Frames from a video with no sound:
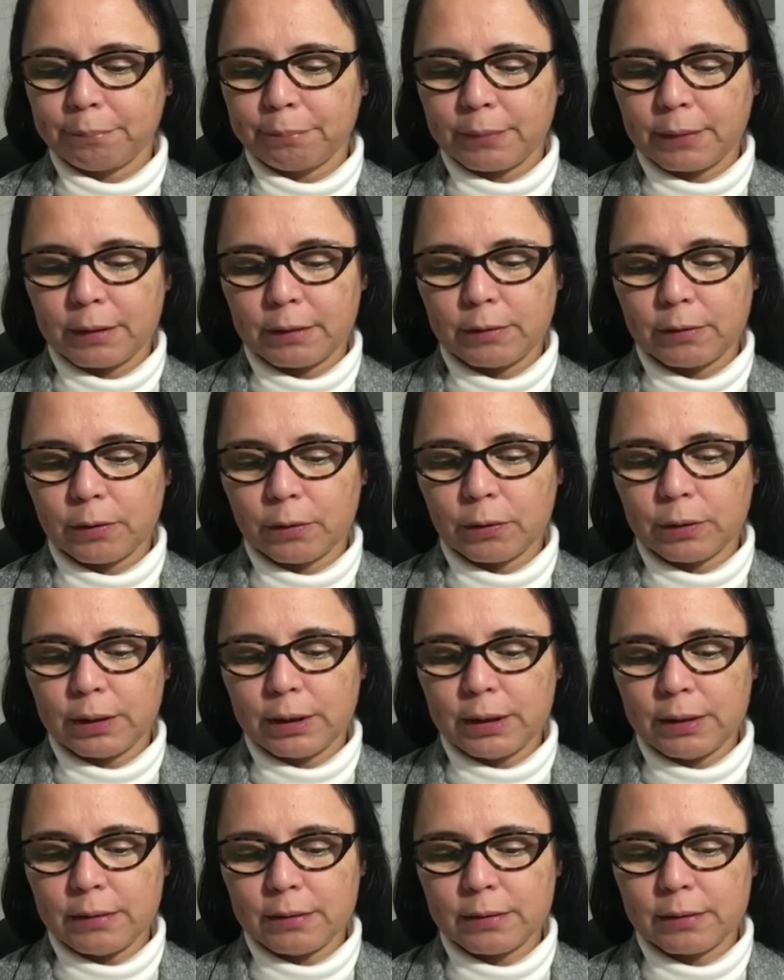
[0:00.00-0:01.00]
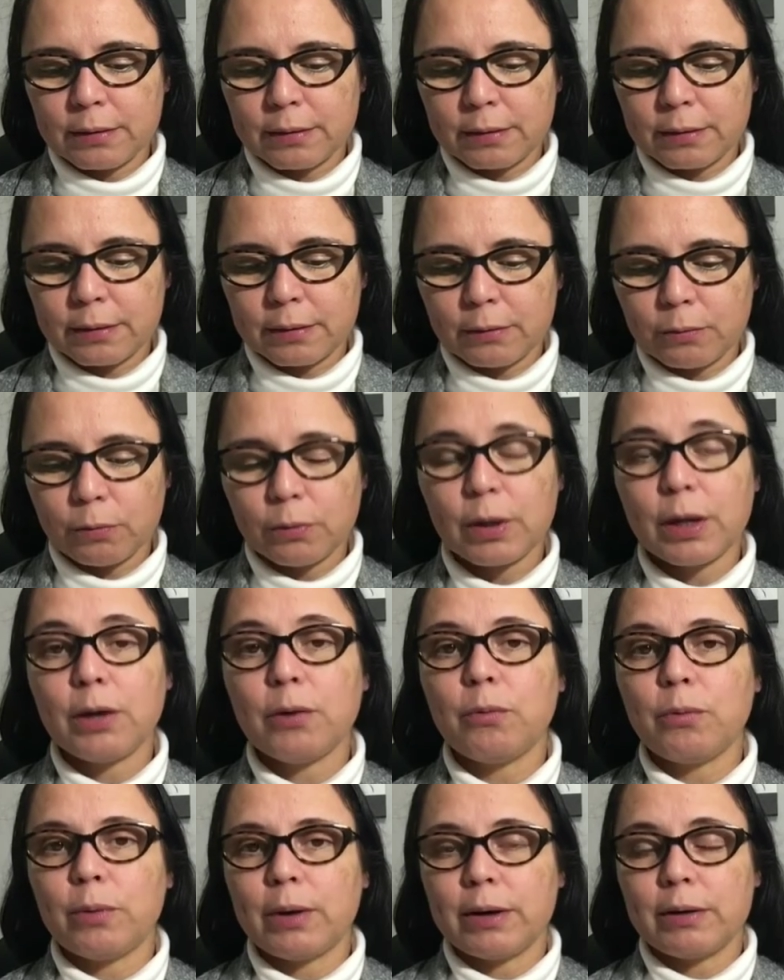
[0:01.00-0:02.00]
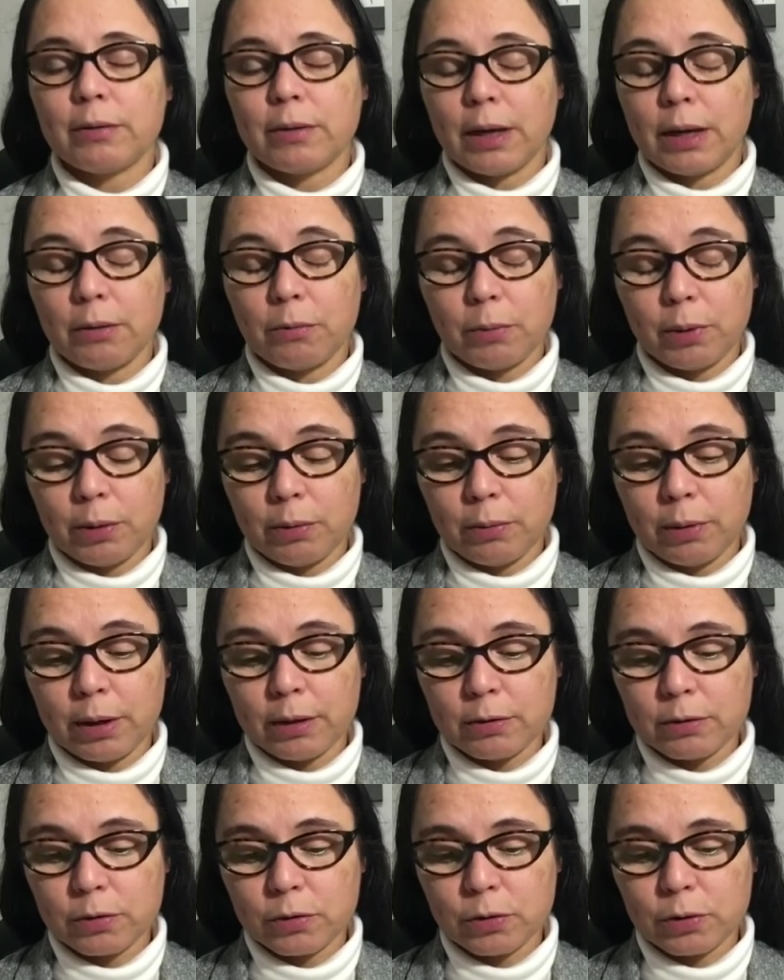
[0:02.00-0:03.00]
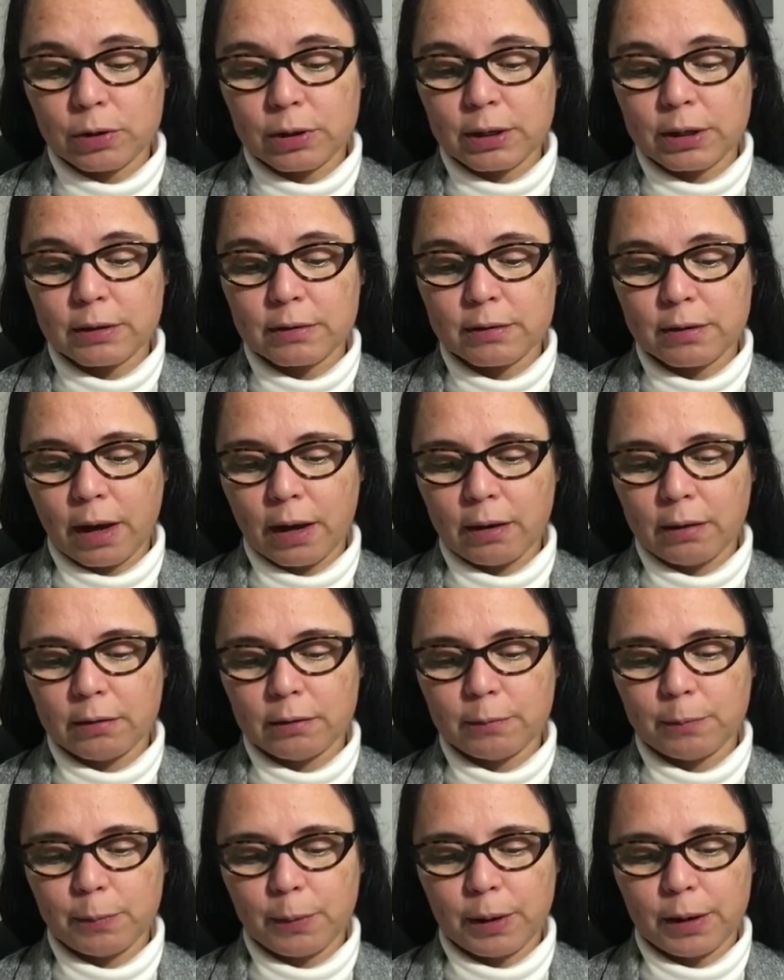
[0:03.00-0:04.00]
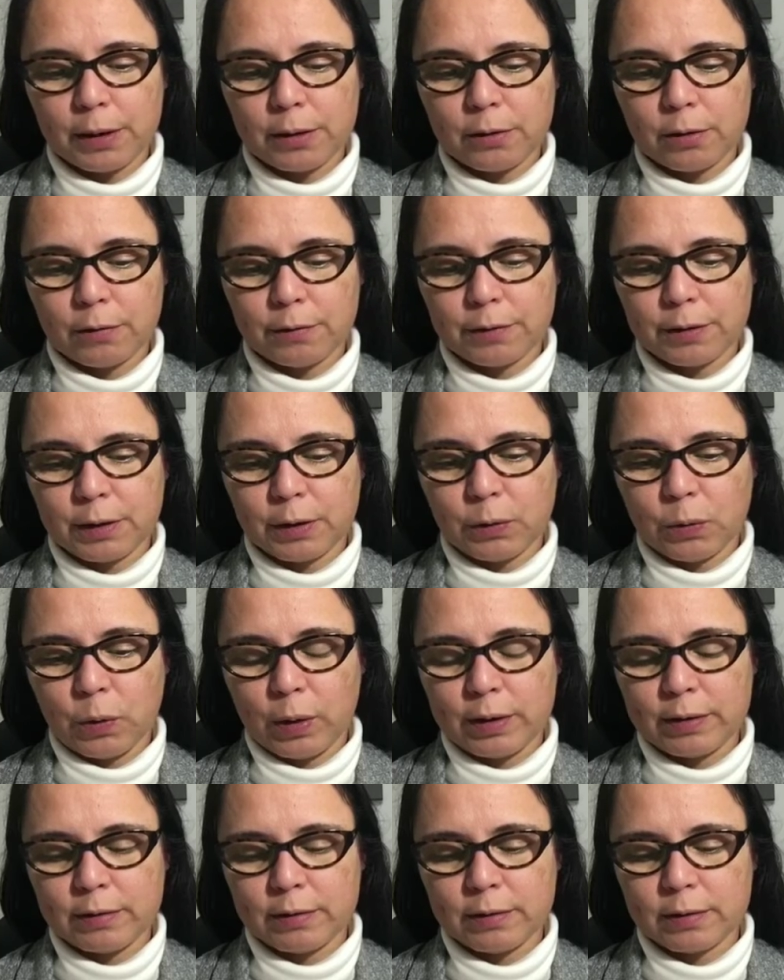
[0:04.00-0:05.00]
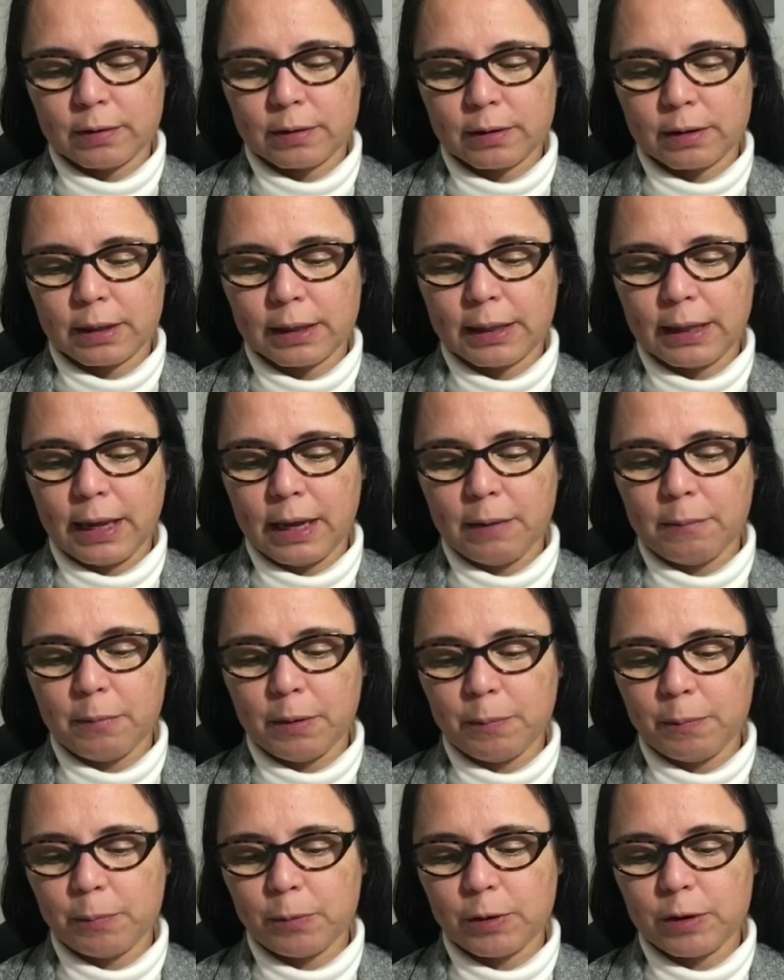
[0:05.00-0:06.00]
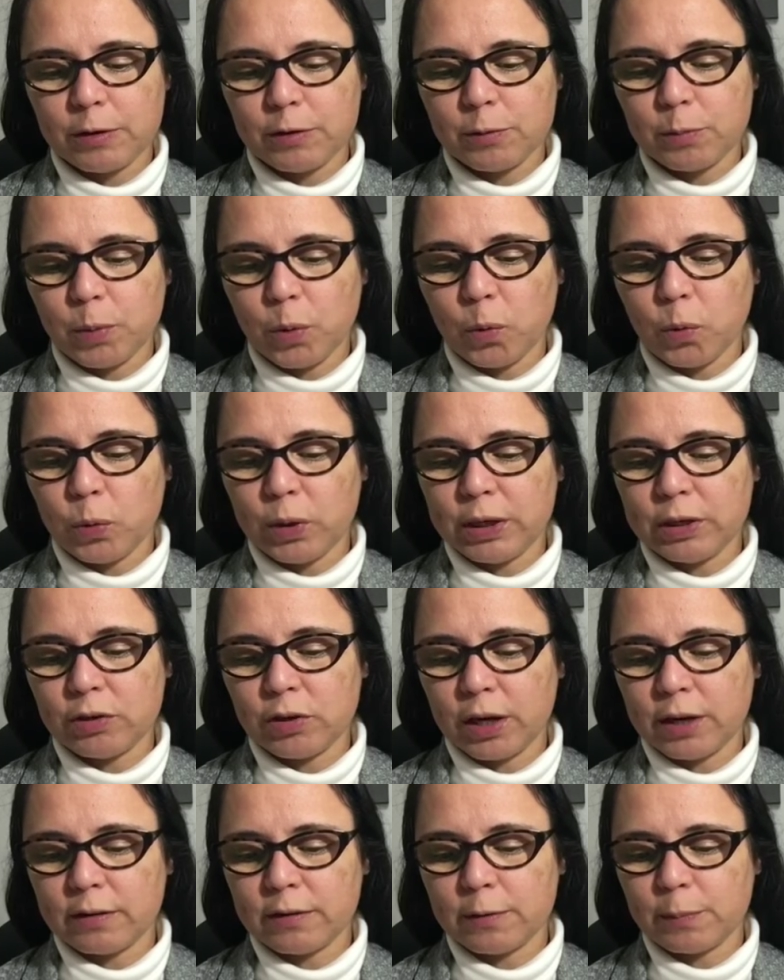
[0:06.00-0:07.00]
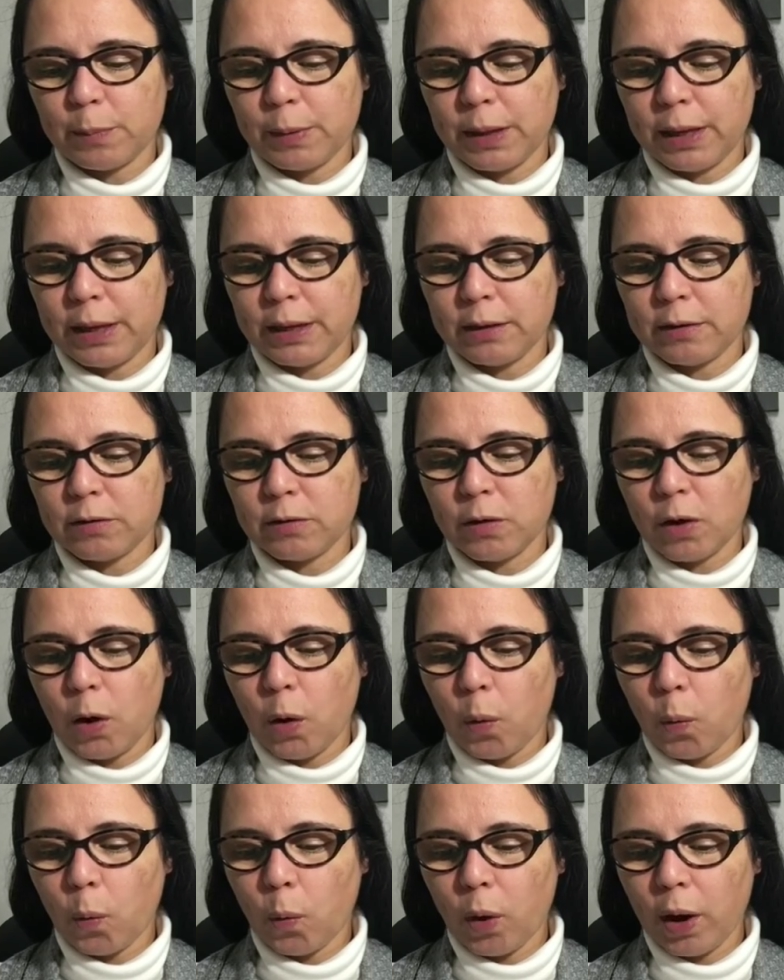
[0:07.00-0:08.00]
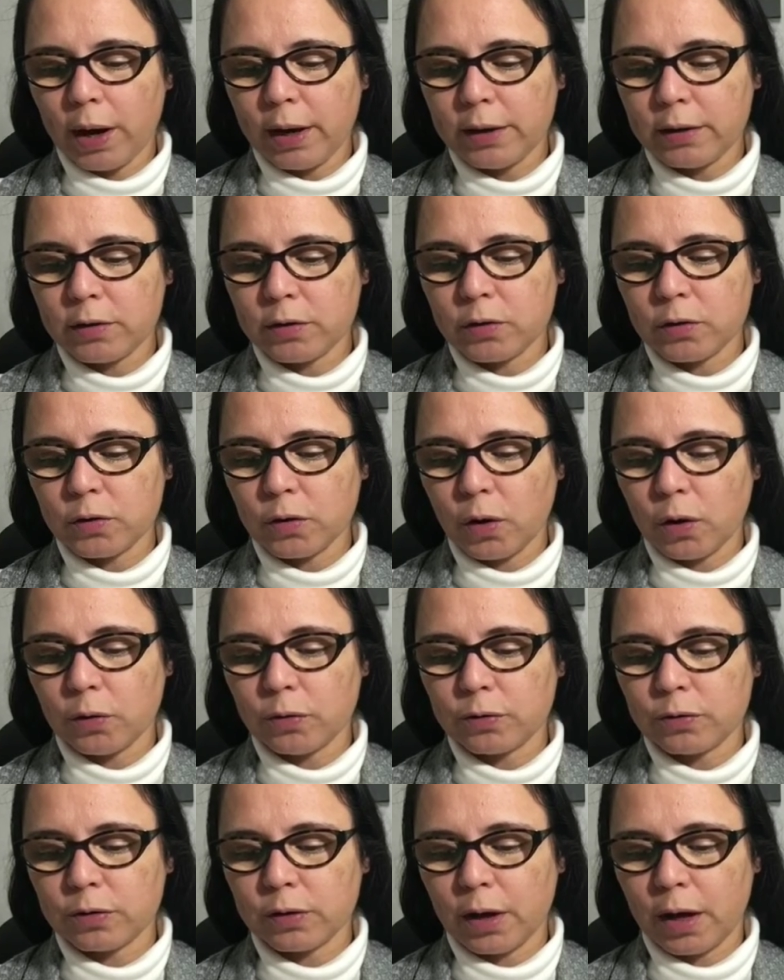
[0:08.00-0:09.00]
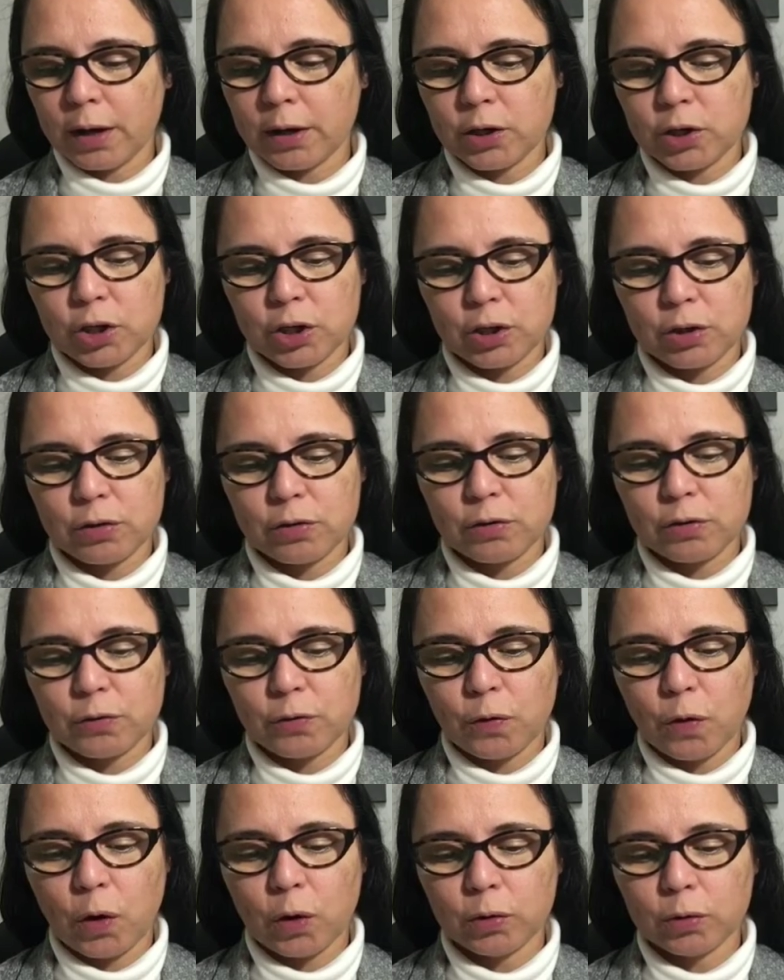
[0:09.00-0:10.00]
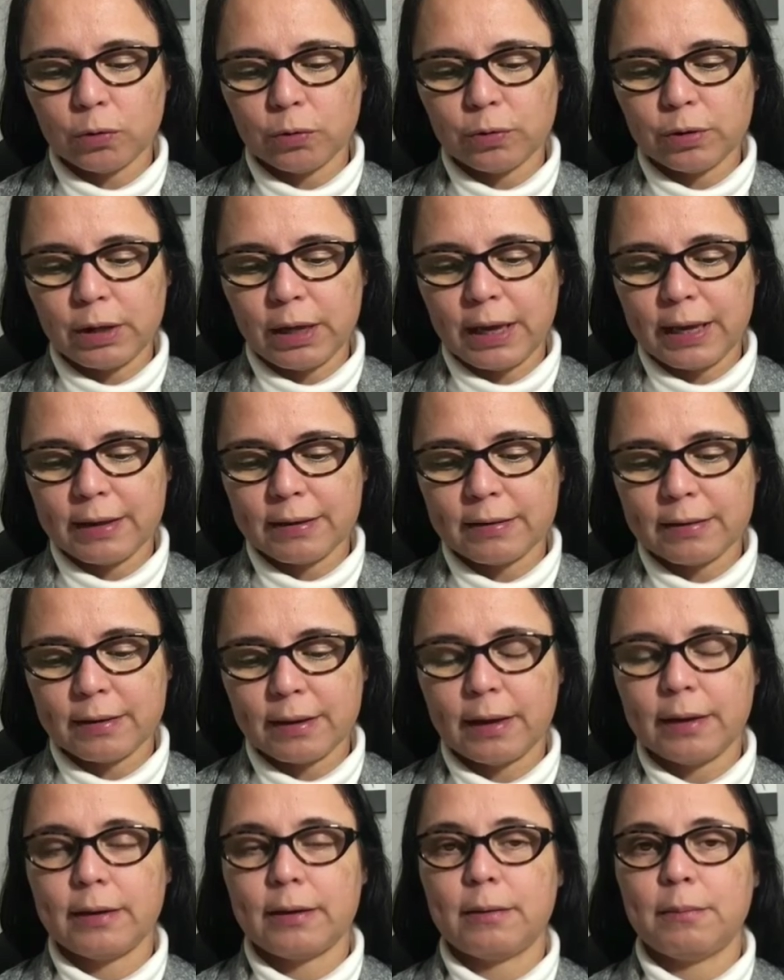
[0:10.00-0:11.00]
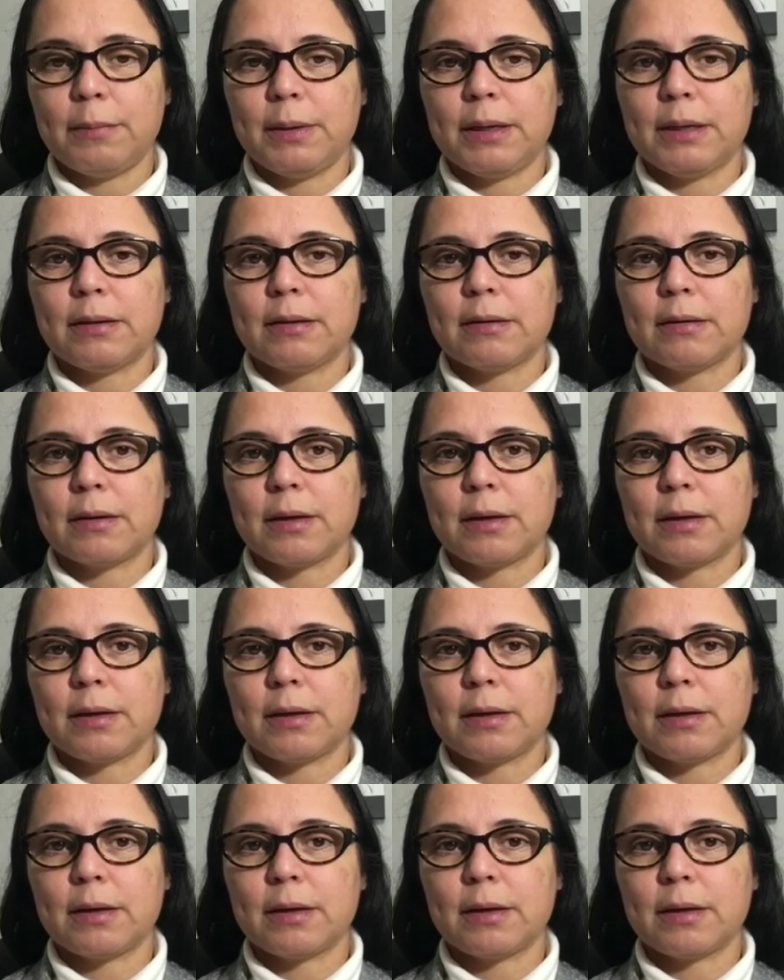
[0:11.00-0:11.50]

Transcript: So this will answer the second part of the question. Name a principle which explains why Saul's actions followed his sentiments.